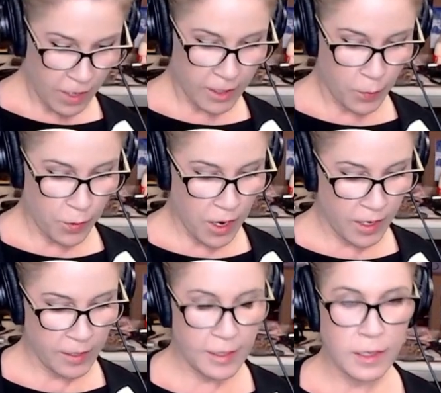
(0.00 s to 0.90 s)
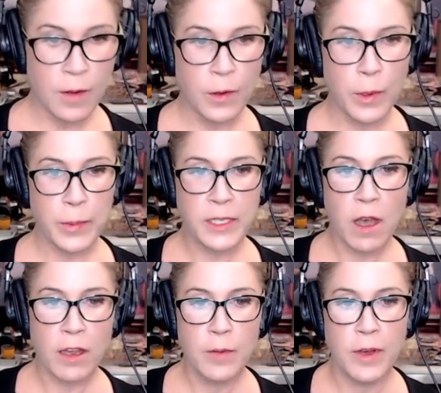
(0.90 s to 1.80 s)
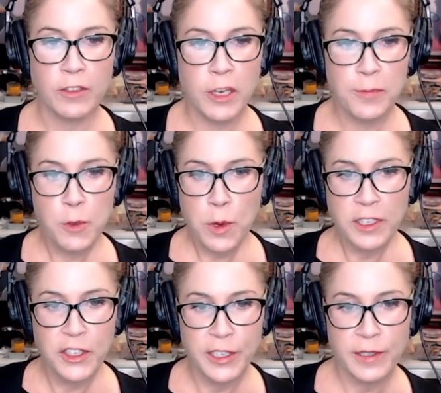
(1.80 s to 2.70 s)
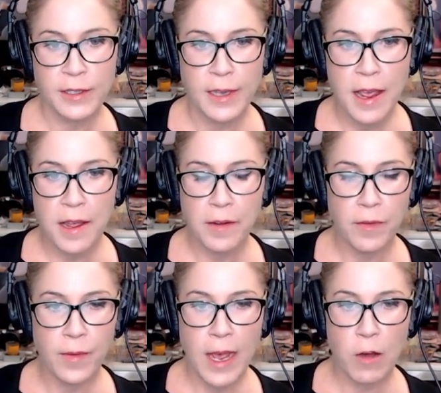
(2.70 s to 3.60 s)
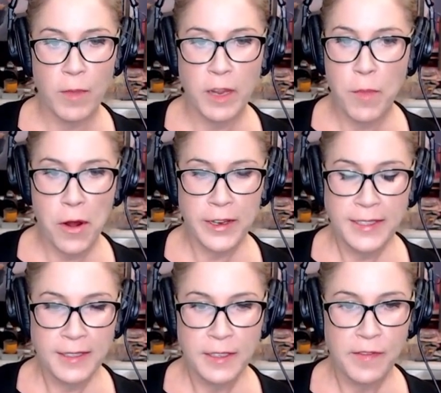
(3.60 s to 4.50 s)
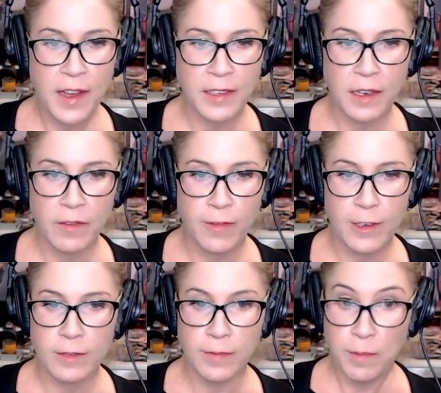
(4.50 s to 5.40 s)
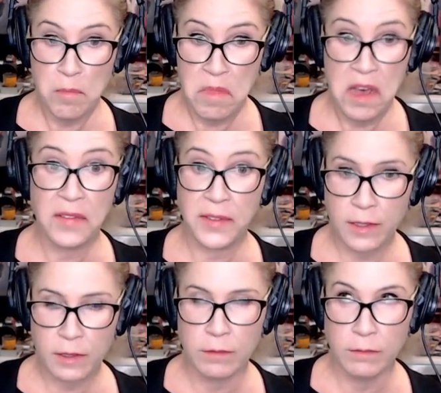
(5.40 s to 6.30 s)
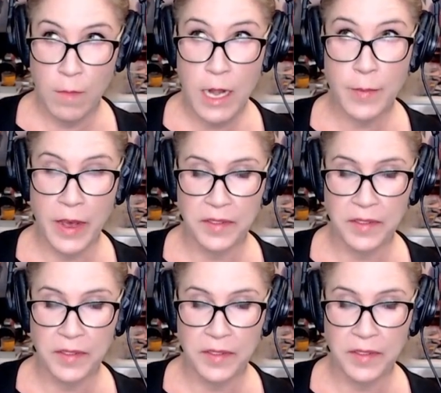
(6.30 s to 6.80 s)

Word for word: I'm not surprised. I mean, we've been talking about chip shortages and how many markets it's affecting for months, many